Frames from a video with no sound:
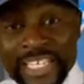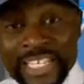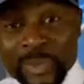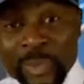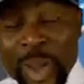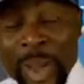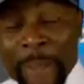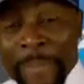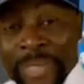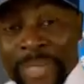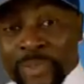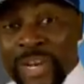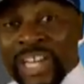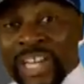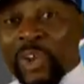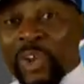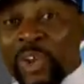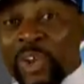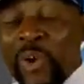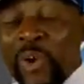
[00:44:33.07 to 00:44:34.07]
The reason why
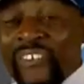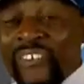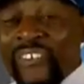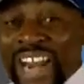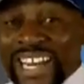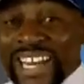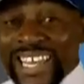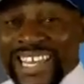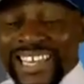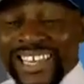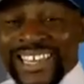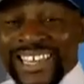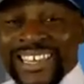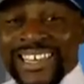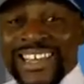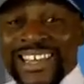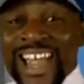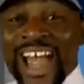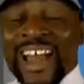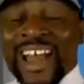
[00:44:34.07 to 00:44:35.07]
Ambazonians, they don't
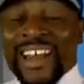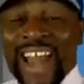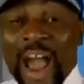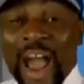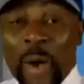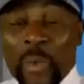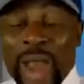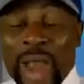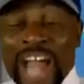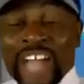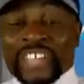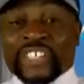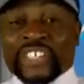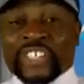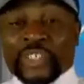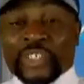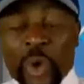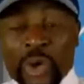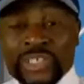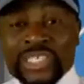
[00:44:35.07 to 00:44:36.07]
rally around
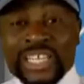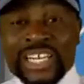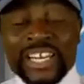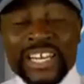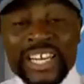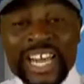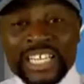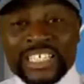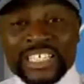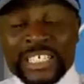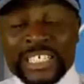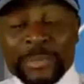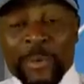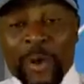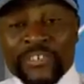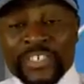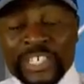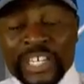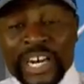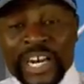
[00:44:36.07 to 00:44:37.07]
and trust the
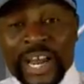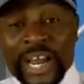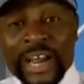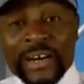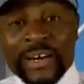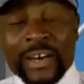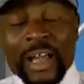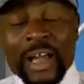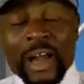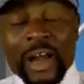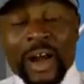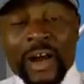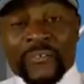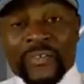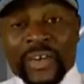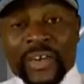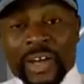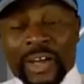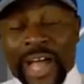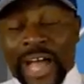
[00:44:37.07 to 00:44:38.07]
leadership of general,
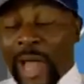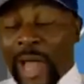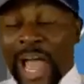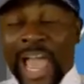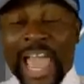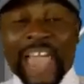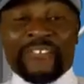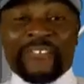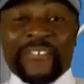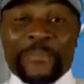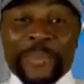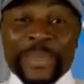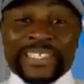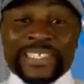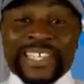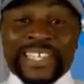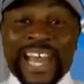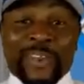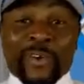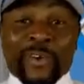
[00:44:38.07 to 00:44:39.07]
of
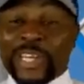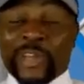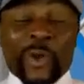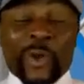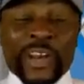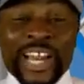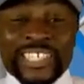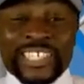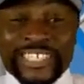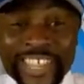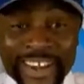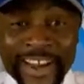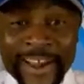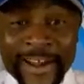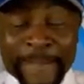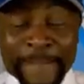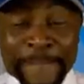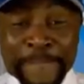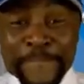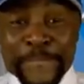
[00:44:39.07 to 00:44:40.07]
every person I don't call it a
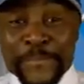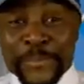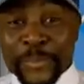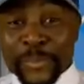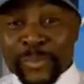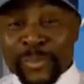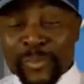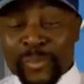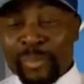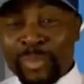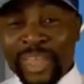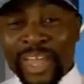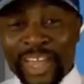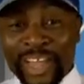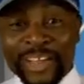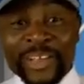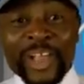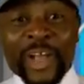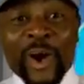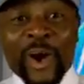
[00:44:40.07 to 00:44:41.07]
general,
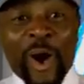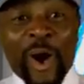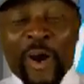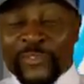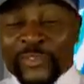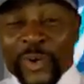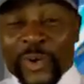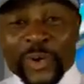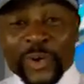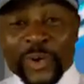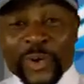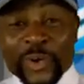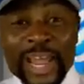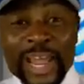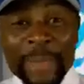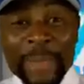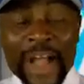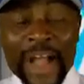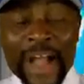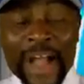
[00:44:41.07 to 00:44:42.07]
of
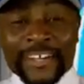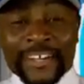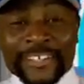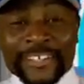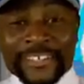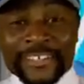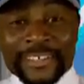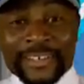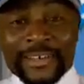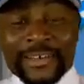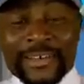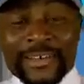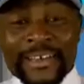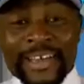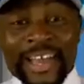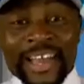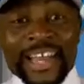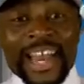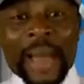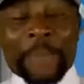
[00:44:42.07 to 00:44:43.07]
Dr. Ayaba.
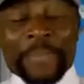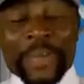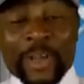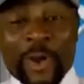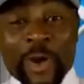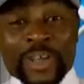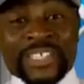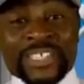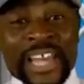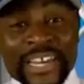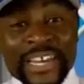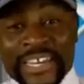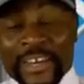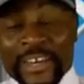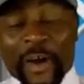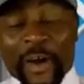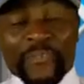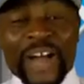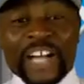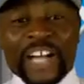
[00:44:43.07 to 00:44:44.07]
Now
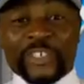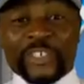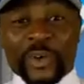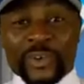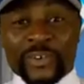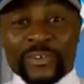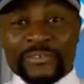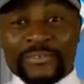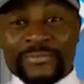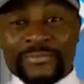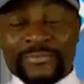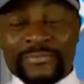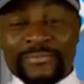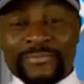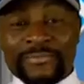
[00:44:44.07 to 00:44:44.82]
because they're leader of action.